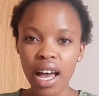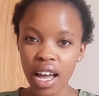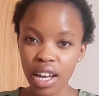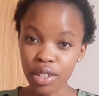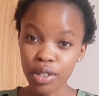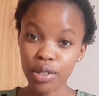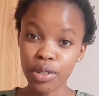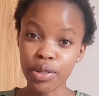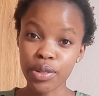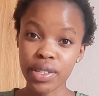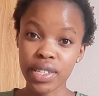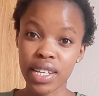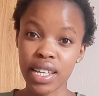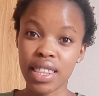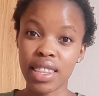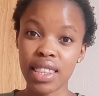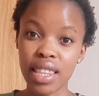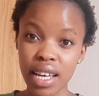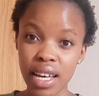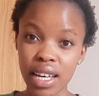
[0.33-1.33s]
Al Gore
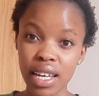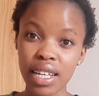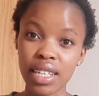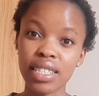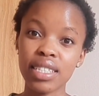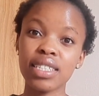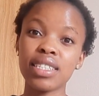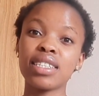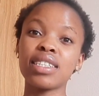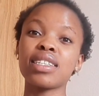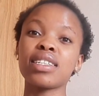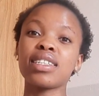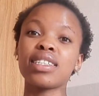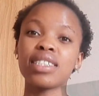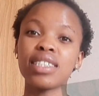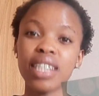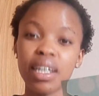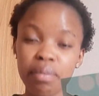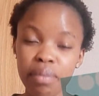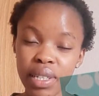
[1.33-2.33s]
said that
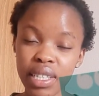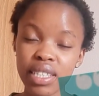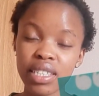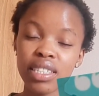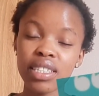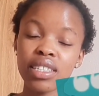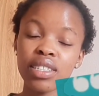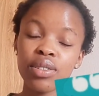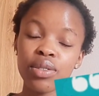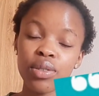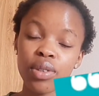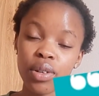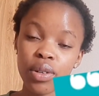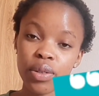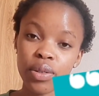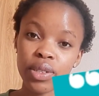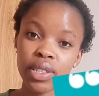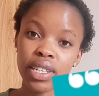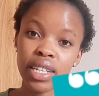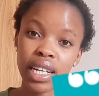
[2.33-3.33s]
the ability to
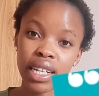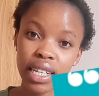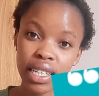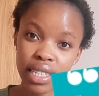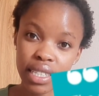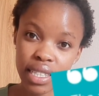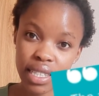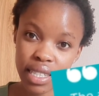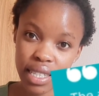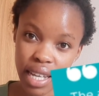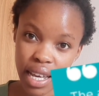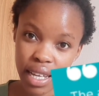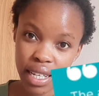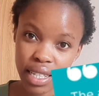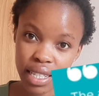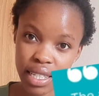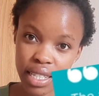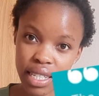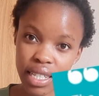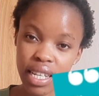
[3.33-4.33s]
code and
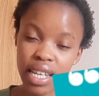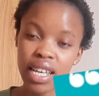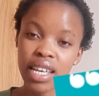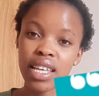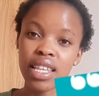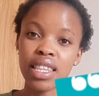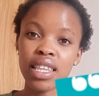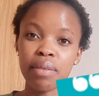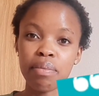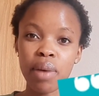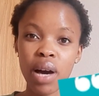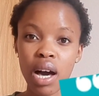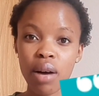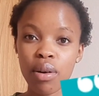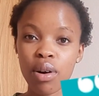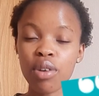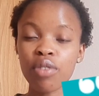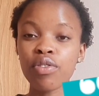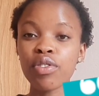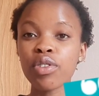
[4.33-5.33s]
understand the
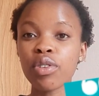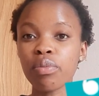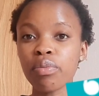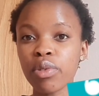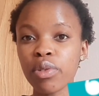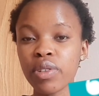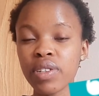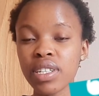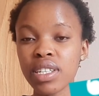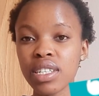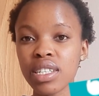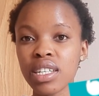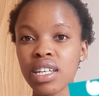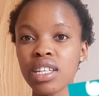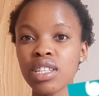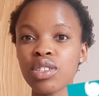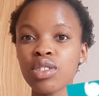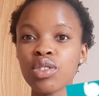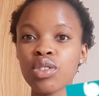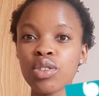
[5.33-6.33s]
power of
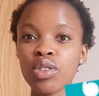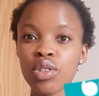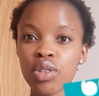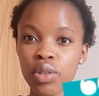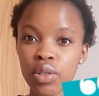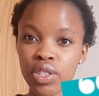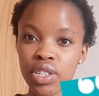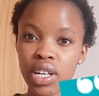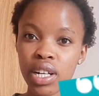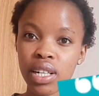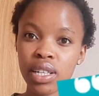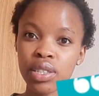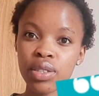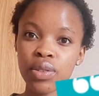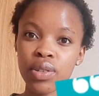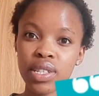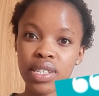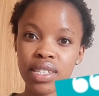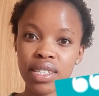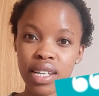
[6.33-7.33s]
computing is crucial
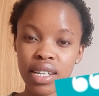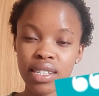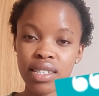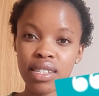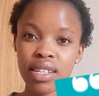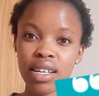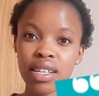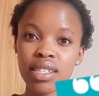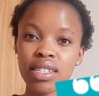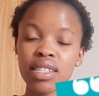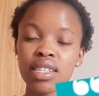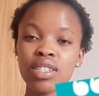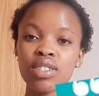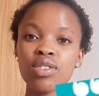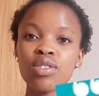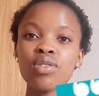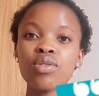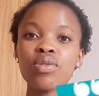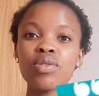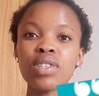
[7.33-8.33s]
to the success
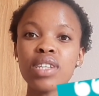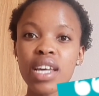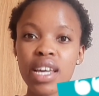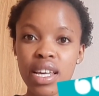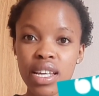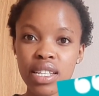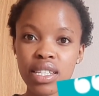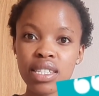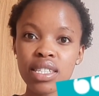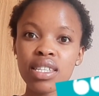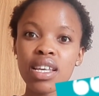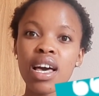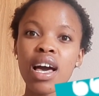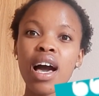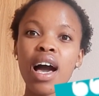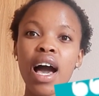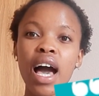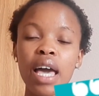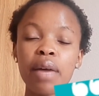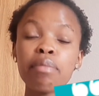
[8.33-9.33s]
in today's
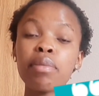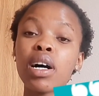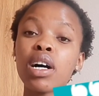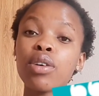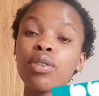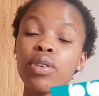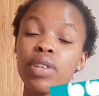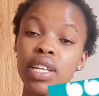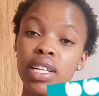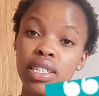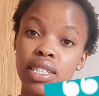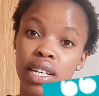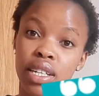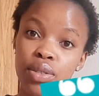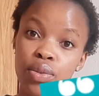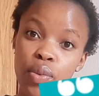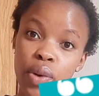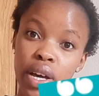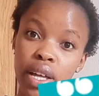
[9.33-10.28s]
hyper-connected